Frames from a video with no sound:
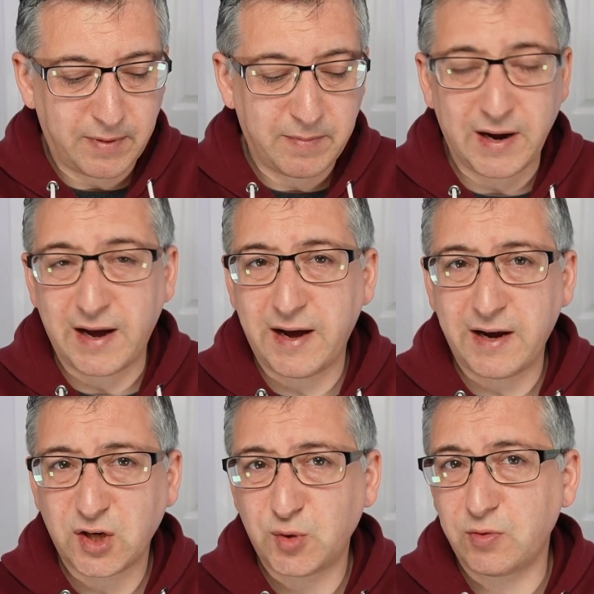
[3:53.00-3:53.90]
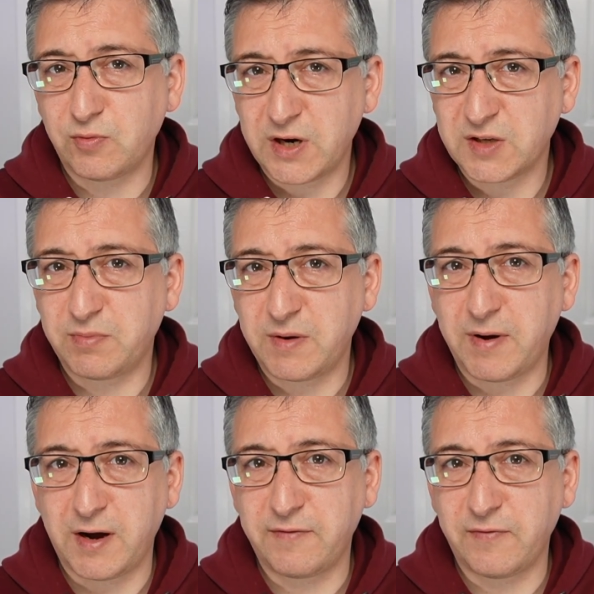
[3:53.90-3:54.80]
But my actual Raspberry
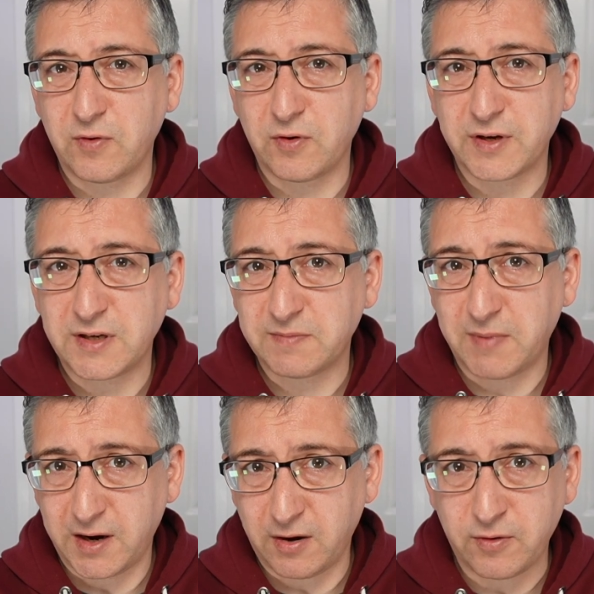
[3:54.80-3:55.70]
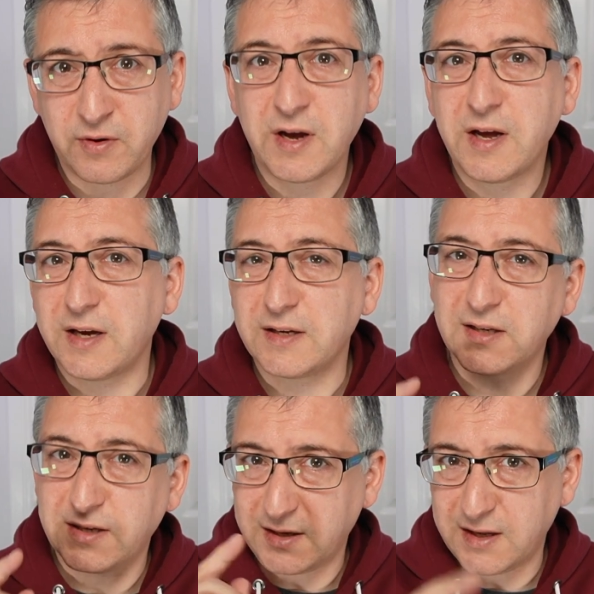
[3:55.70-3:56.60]
Pi 4 that is my own is
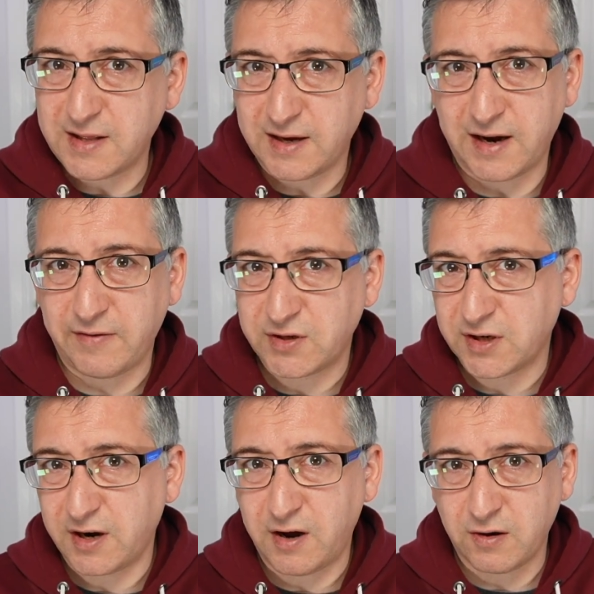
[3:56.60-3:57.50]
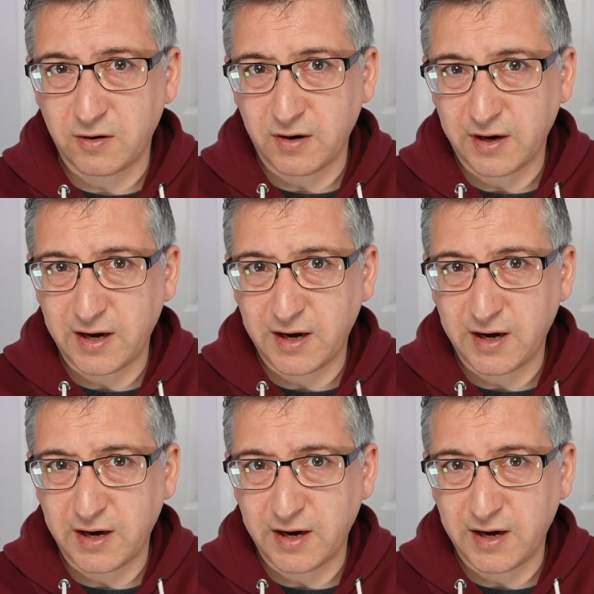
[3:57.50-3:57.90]
sitting in the garage in an Argon